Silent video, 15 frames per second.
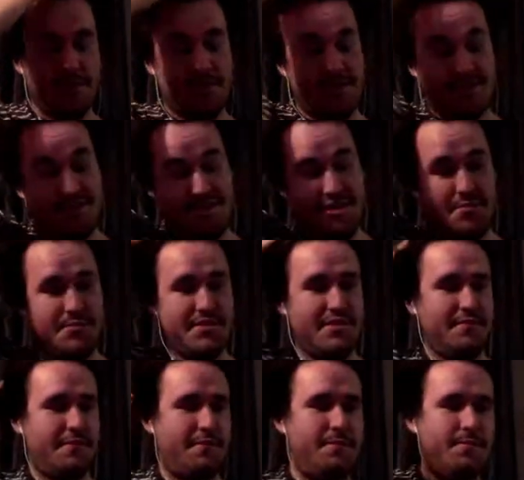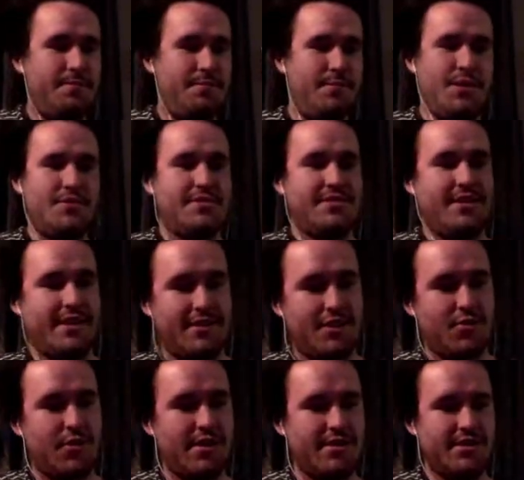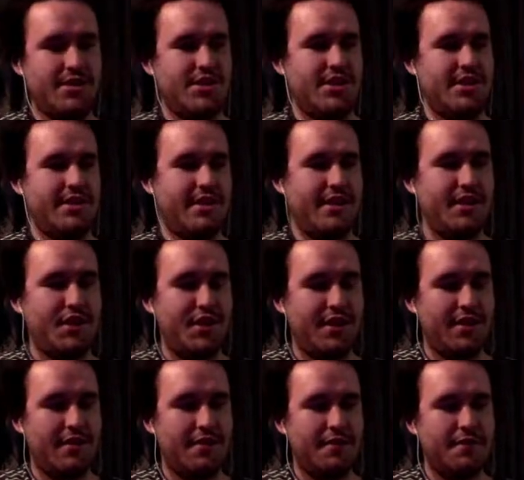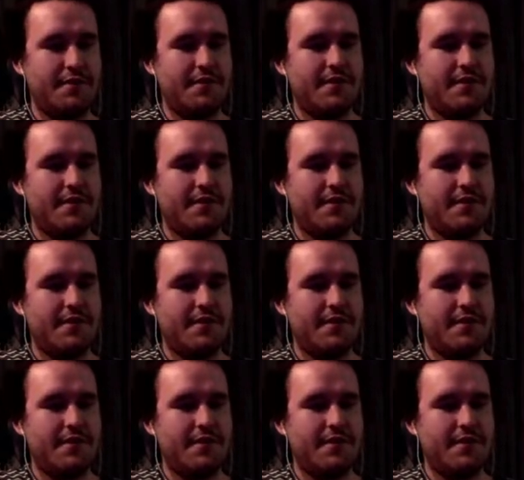it seems the most like crazy shit they can think of.